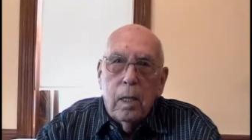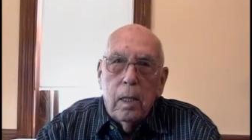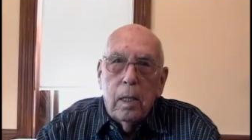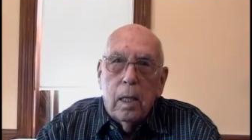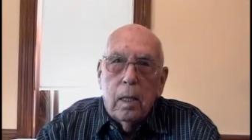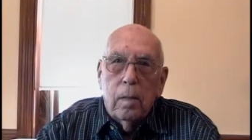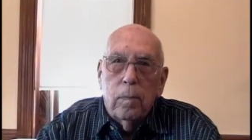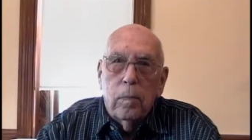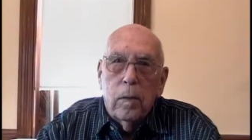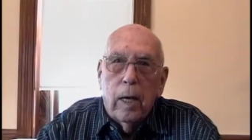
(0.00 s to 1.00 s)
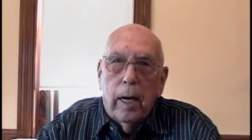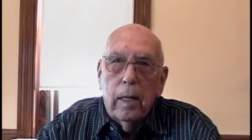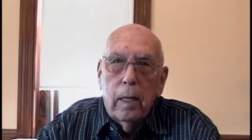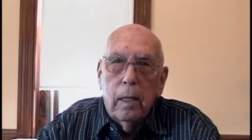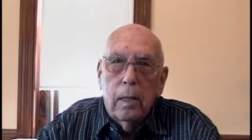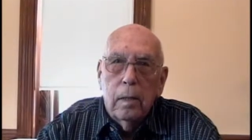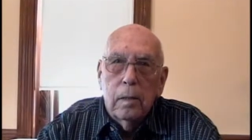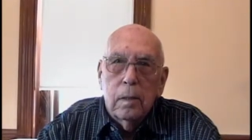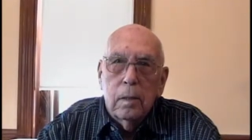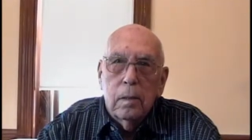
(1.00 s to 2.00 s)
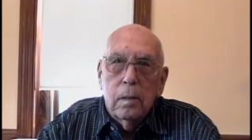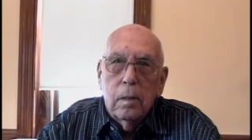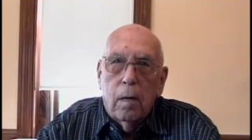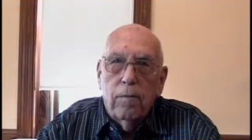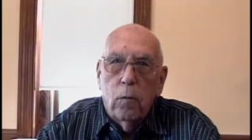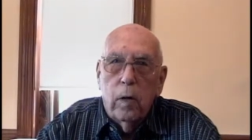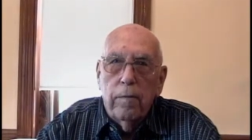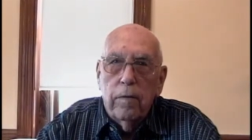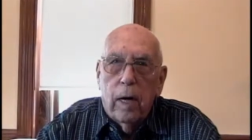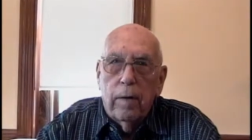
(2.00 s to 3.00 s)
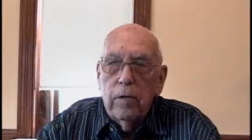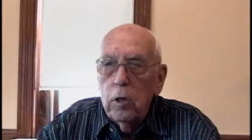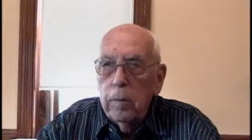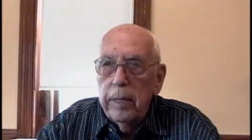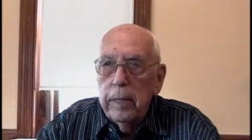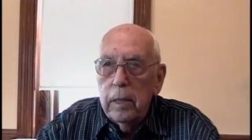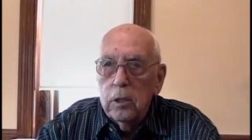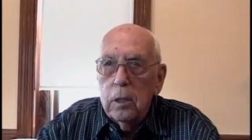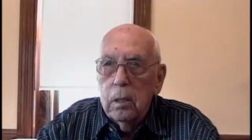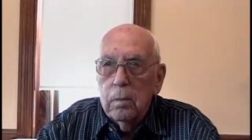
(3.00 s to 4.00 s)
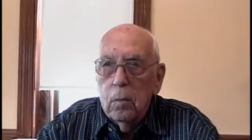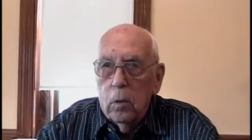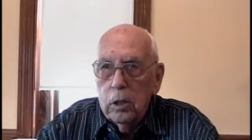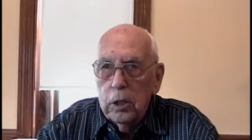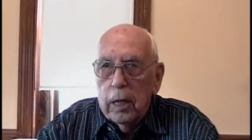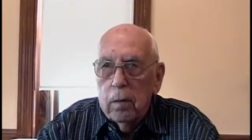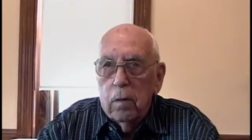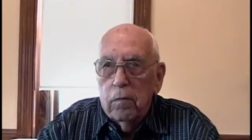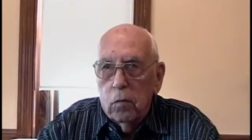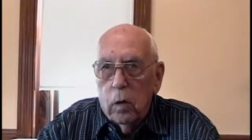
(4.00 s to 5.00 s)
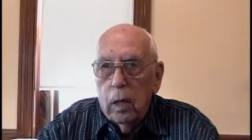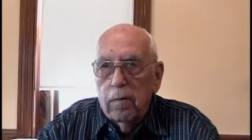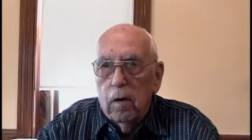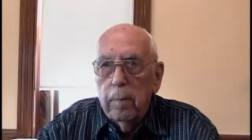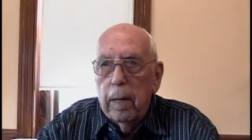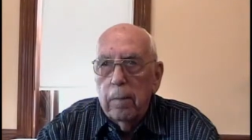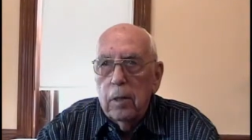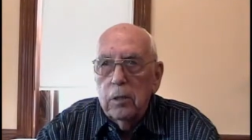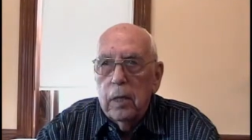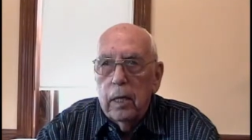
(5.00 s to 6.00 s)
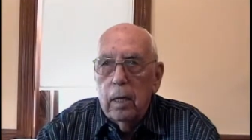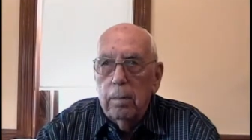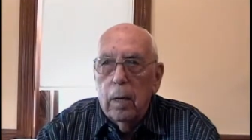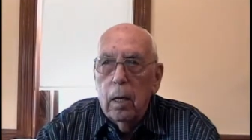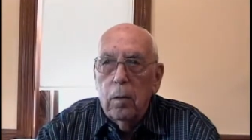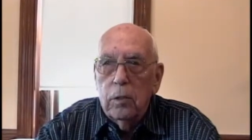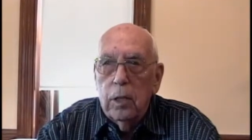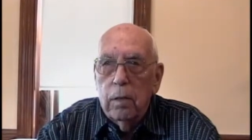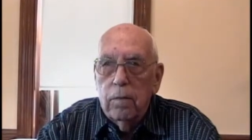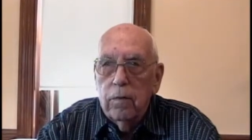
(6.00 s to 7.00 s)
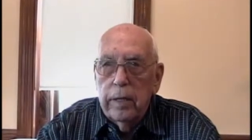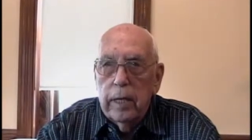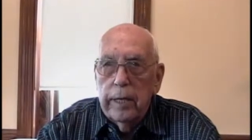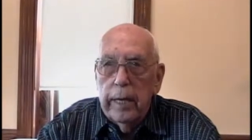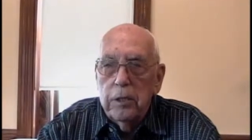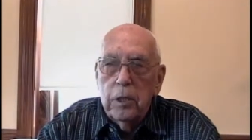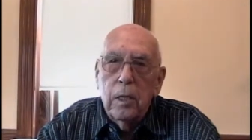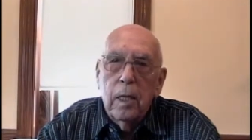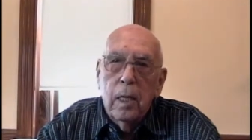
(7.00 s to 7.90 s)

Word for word: He had a 45 cubic inch motorcycle of one of our members that he borrowed for the occasion.